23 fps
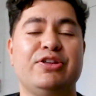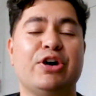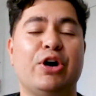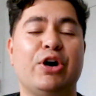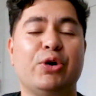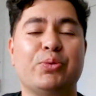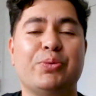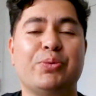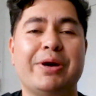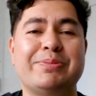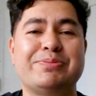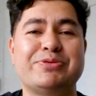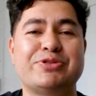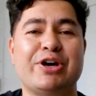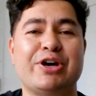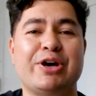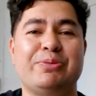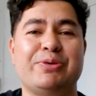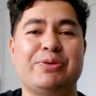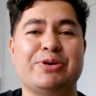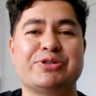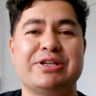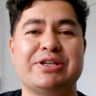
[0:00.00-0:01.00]
old
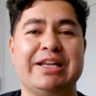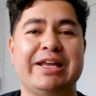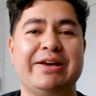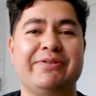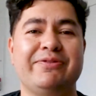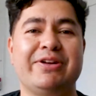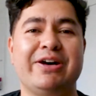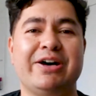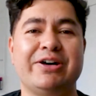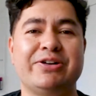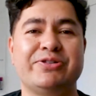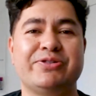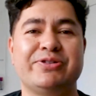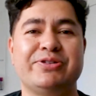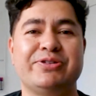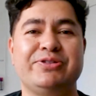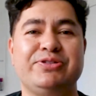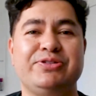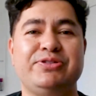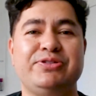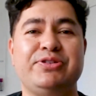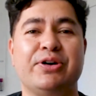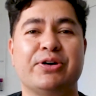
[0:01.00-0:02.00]
website was
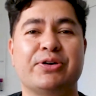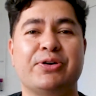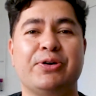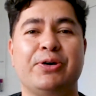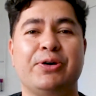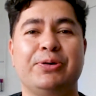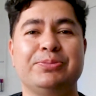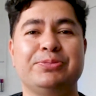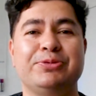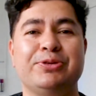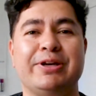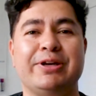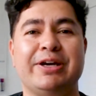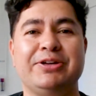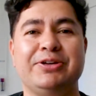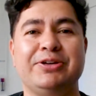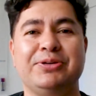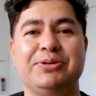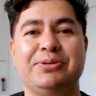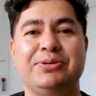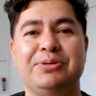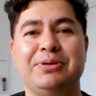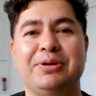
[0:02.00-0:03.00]

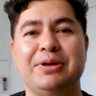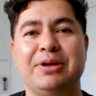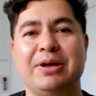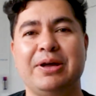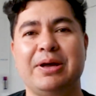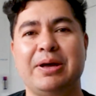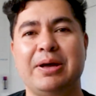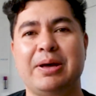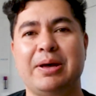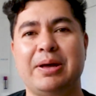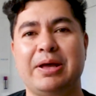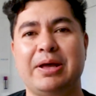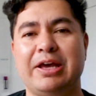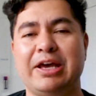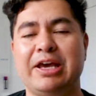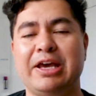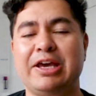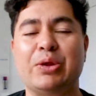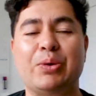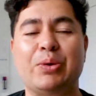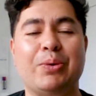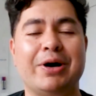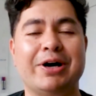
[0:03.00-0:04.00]
1100.com.au.
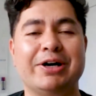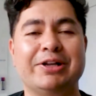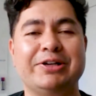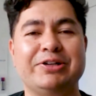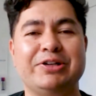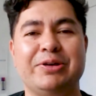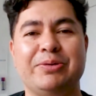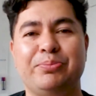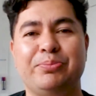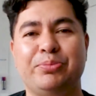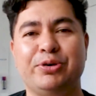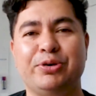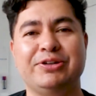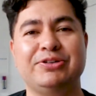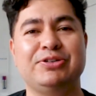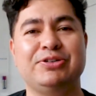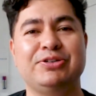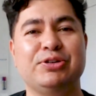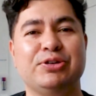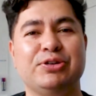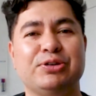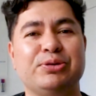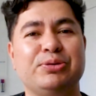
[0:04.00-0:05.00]
Either one, put
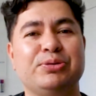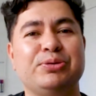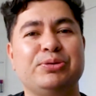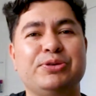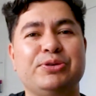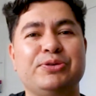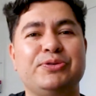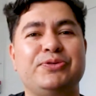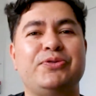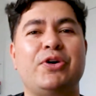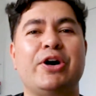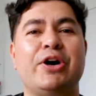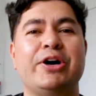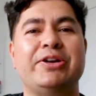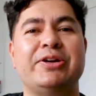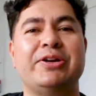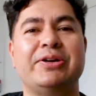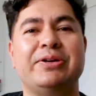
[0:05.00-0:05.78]
into Google, you'll find it.